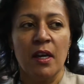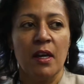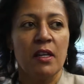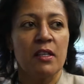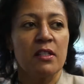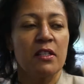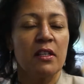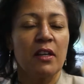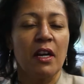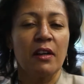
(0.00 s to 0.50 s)

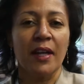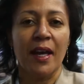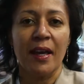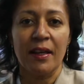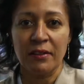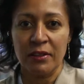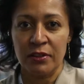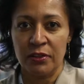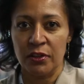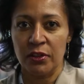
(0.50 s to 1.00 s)
So around
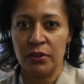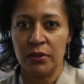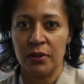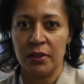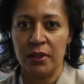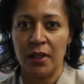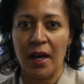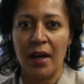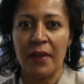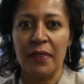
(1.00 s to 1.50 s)
attitude,
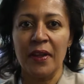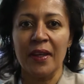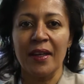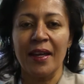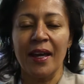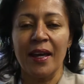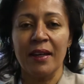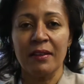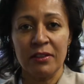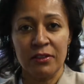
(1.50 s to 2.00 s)
I think
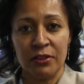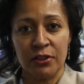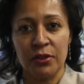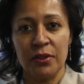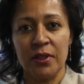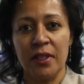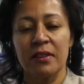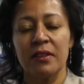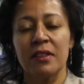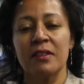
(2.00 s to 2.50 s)

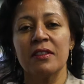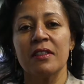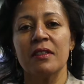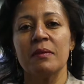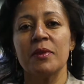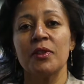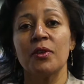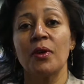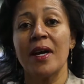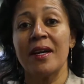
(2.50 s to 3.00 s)
attitude can
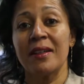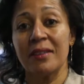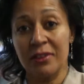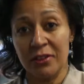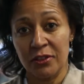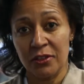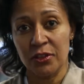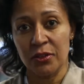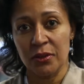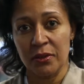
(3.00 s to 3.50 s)
determine your
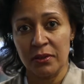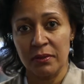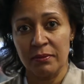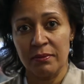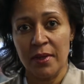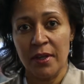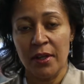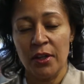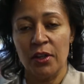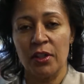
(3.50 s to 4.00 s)
altitude.
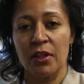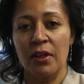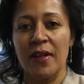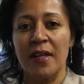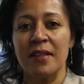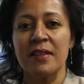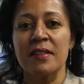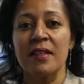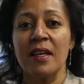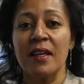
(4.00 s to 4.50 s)
You know,
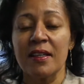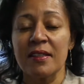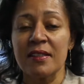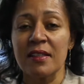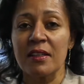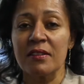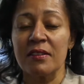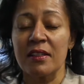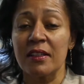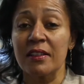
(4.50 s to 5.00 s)
that saying
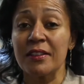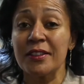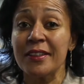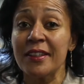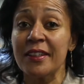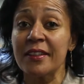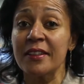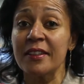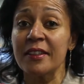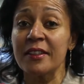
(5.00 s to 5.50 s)
sounds
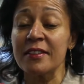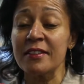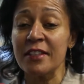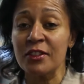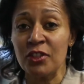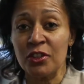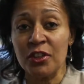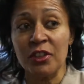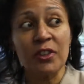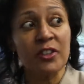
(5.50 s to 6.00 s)
like
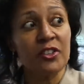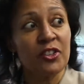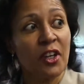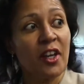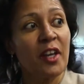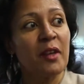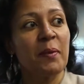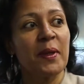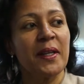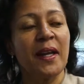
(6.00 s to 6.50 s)
such a
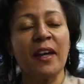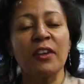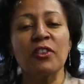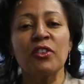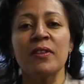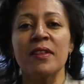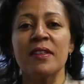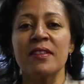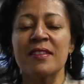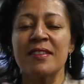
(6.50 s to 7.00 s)
cliche, but
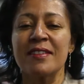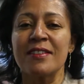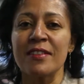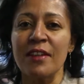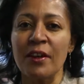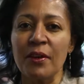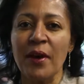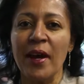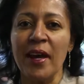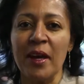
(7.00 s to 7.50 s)
actually it's
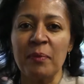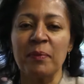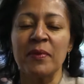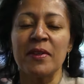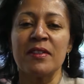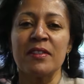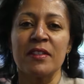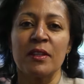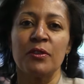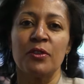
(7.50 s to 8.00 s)
so apt
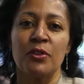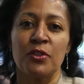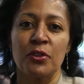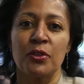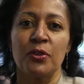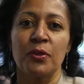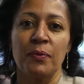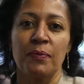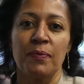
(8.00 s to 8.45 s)
and so true.